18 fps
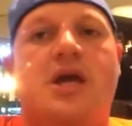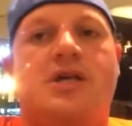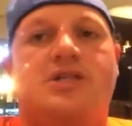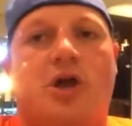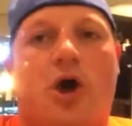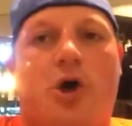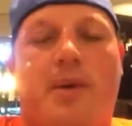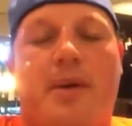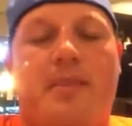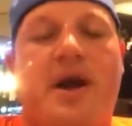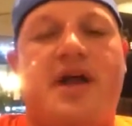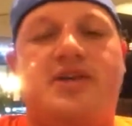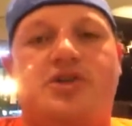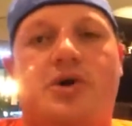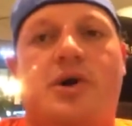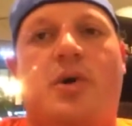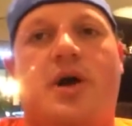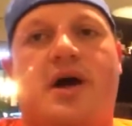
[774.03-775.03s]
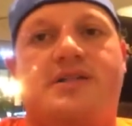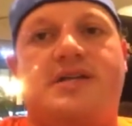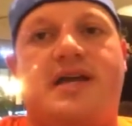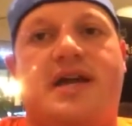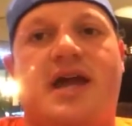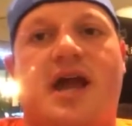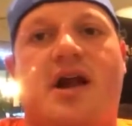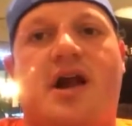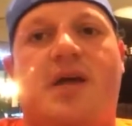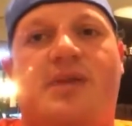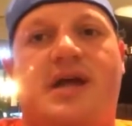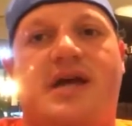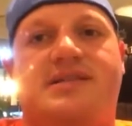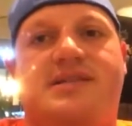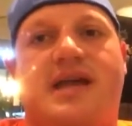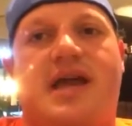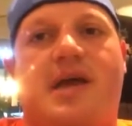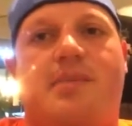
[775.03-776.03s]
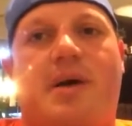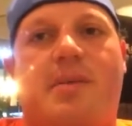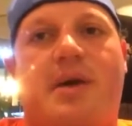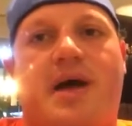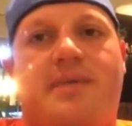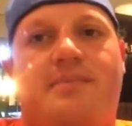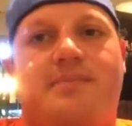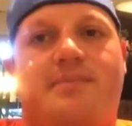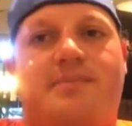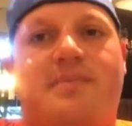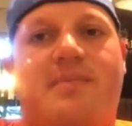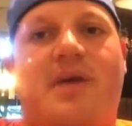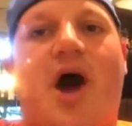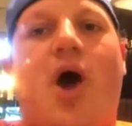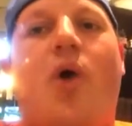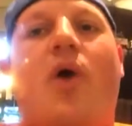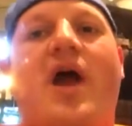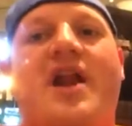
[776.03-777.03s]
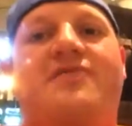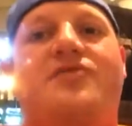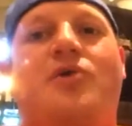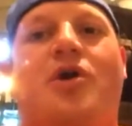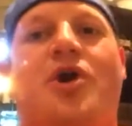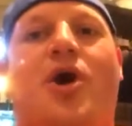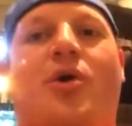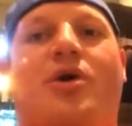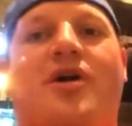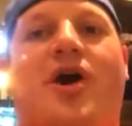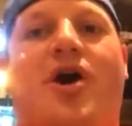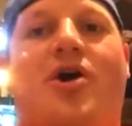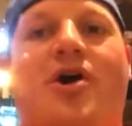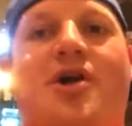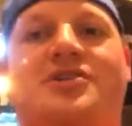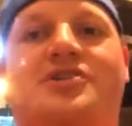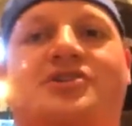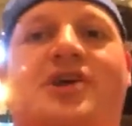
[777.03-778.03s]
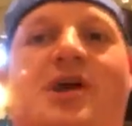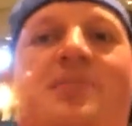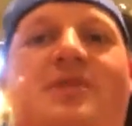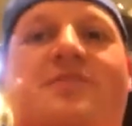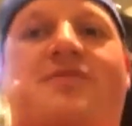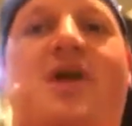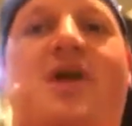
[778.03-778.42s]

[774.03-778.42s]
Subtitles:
So hope everybody's doing well. Take care. God bless. And bye-bye. Oh, and if you want to know where the orange is coming